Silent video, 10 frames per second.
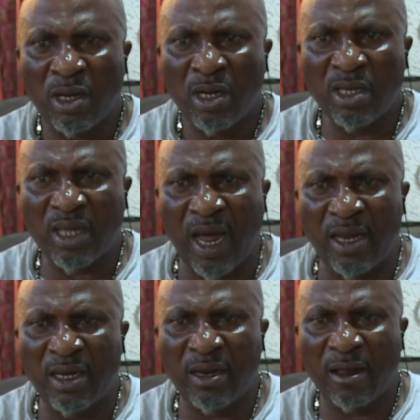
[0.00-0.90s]
He
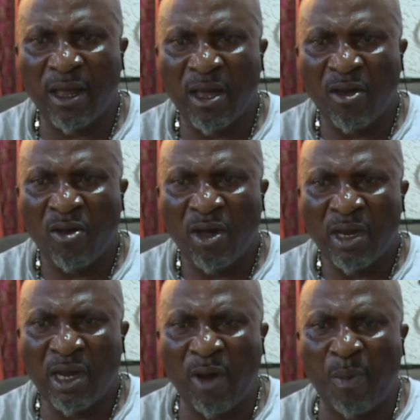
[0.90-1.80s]
said
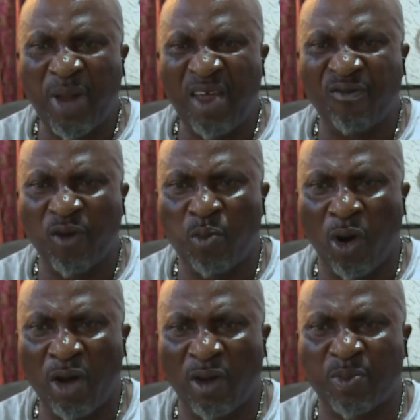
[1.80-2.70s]
they were playing
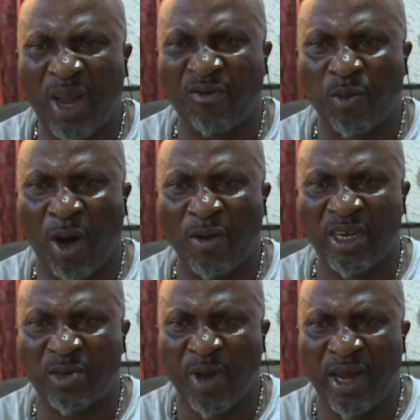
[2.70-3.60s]
football. He was playing football with
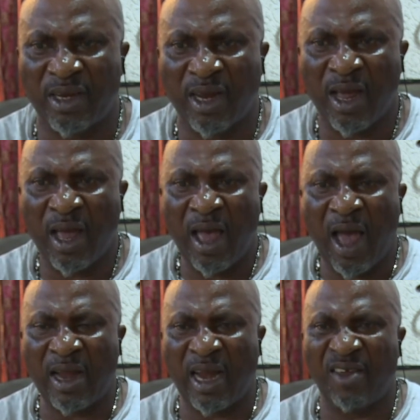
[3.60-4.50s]
his mates,
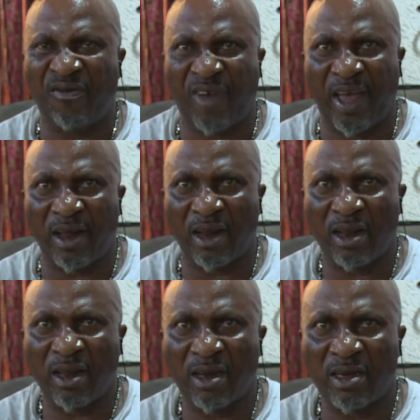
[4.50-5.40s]
and then he fell.
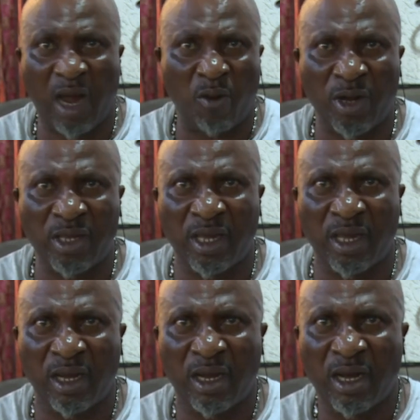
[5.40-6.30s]
That was
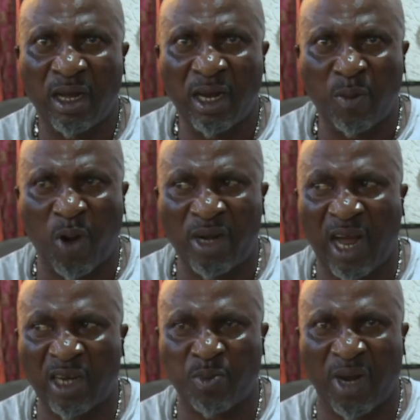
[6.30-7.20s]
the report the
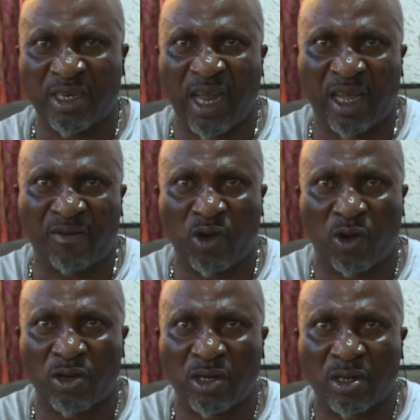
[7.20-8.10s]
housemaster gave to
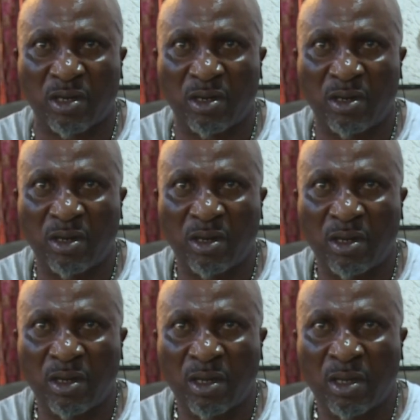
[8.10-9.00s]
us.
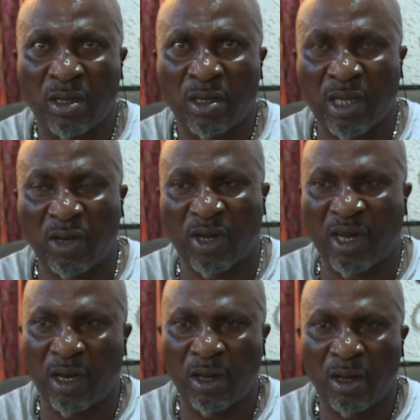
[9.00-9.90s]
He said,
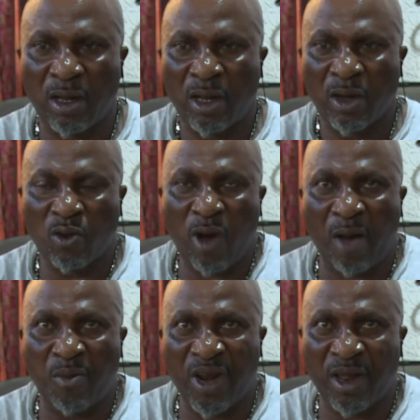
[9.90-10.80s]
okay, go
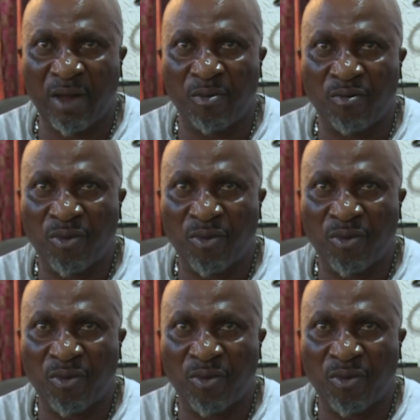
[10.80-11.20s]
and bring him.